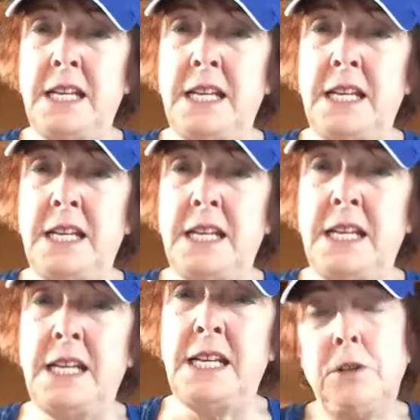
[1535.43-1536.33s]
an
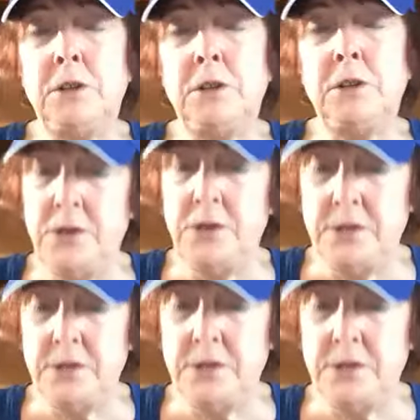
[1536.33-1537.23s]
older brother
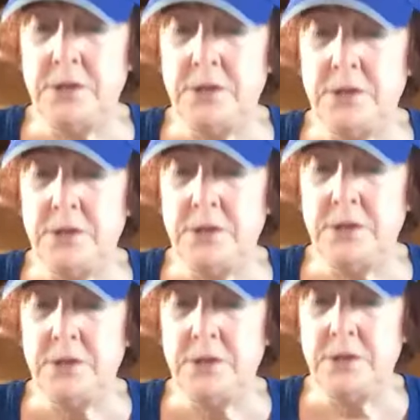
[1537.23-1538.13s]
in the Caribbean
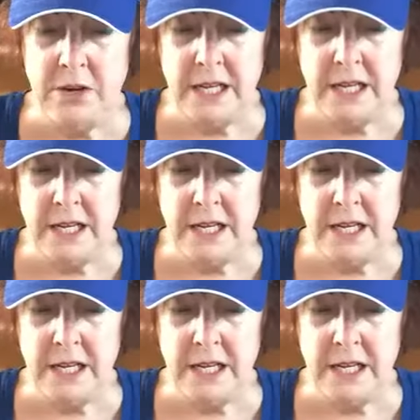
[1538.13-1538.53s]
area.